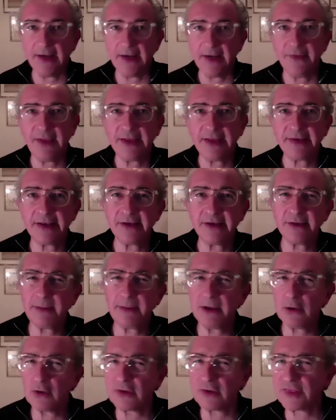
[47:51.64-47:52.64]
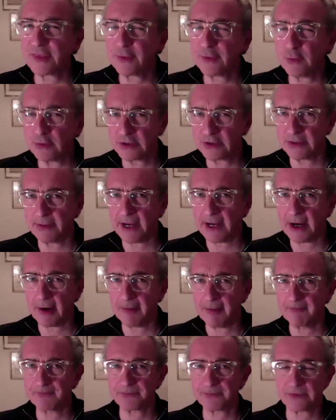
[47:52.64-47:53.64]
They tend to be not thought about
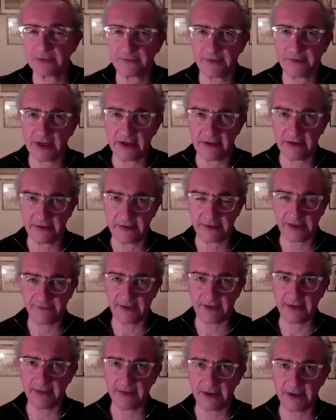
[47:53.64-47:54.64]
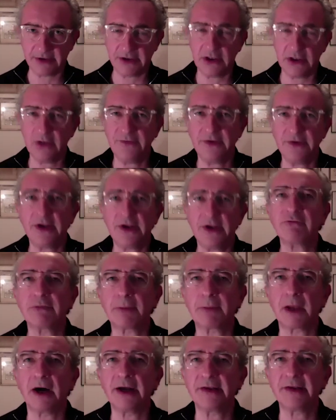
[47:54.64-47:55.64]
very, very, very much. You know, if you don't
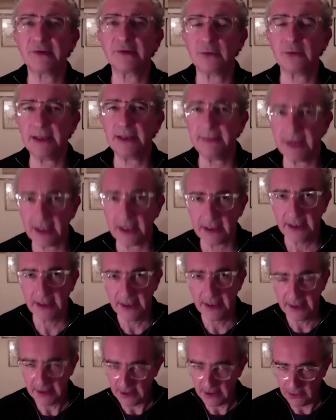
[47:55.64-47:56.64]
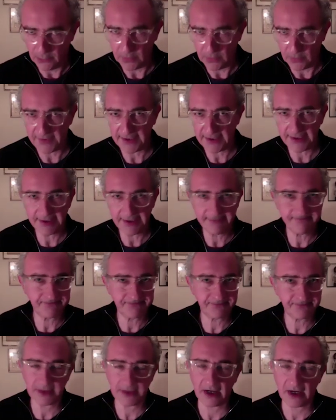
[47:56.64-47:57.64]
reply to an email within
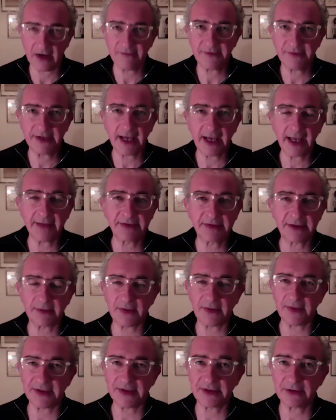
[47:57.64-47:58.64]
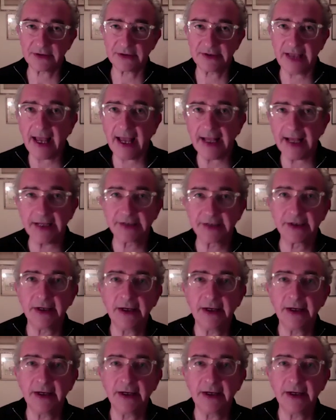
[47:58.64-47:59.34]
half a day, someone thinks you're dead.